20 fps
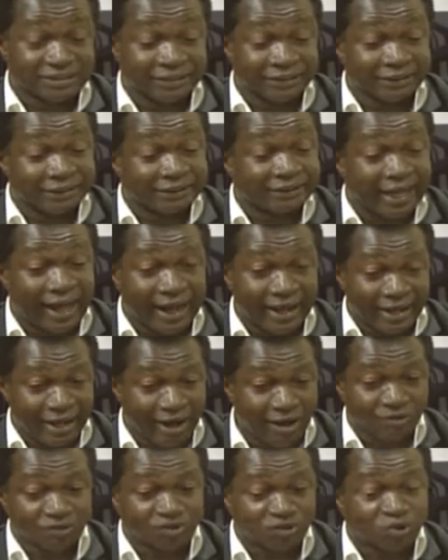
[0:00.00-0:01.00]
The
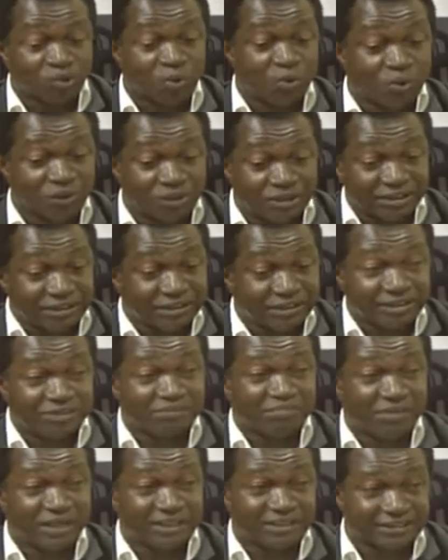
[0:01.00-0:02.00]
accounts to which these
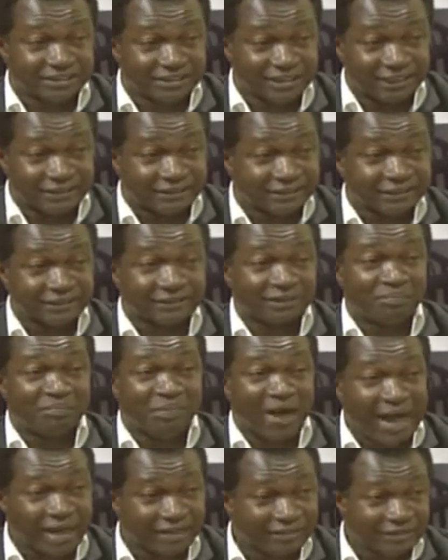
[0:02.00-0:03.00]
monies that the
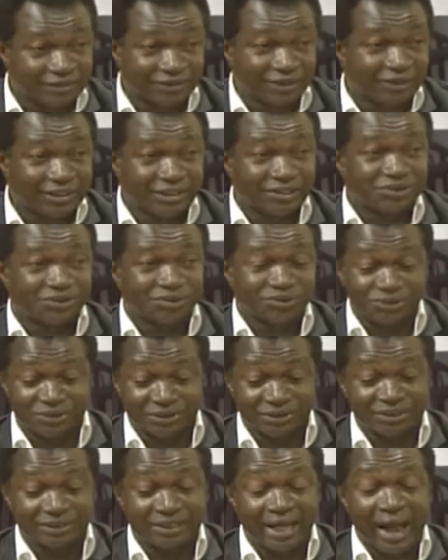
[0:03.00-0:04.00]
banks and other
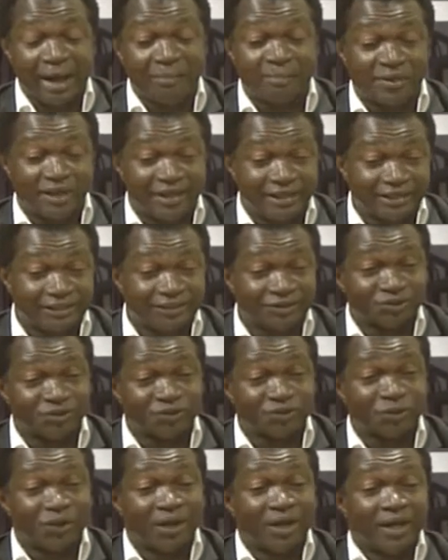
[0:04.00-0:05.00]
institutions are paying
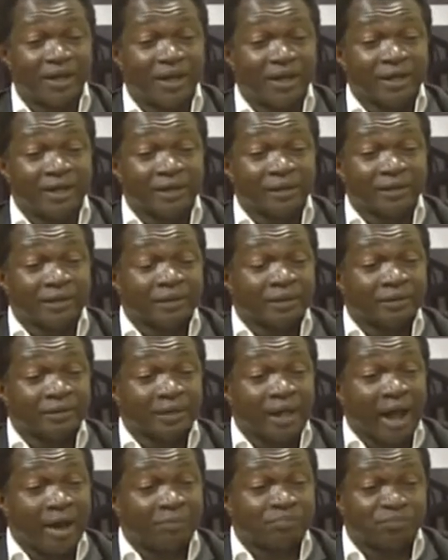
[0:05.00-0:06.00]
into
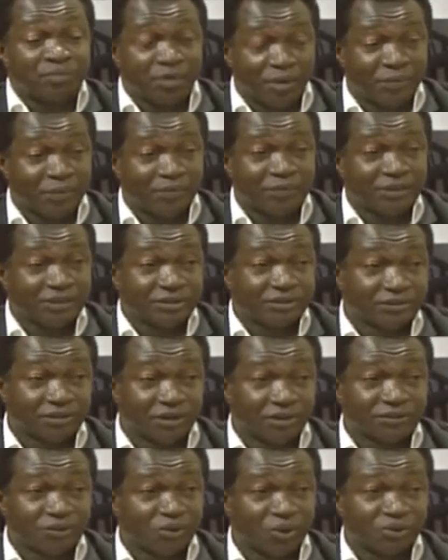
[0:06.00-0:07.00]
are probably
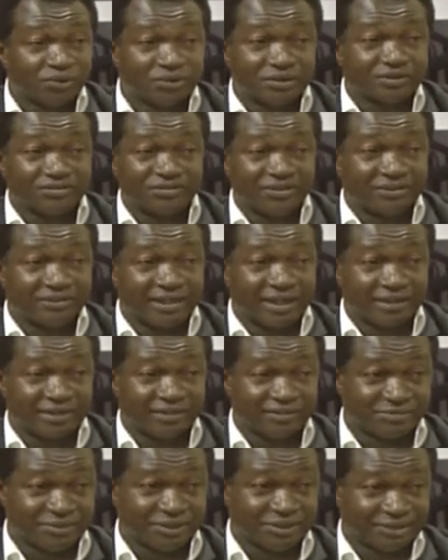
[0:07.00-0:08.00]
not known to the federal
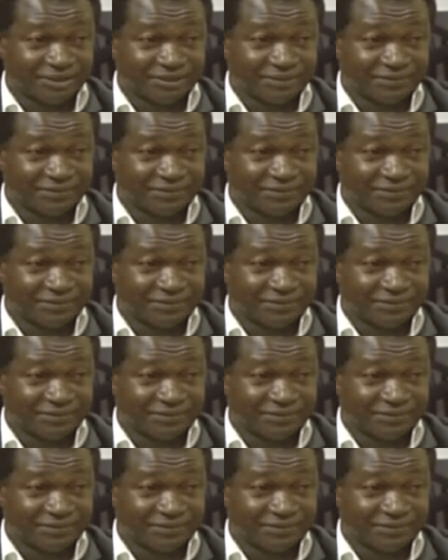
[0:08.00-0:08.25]
government.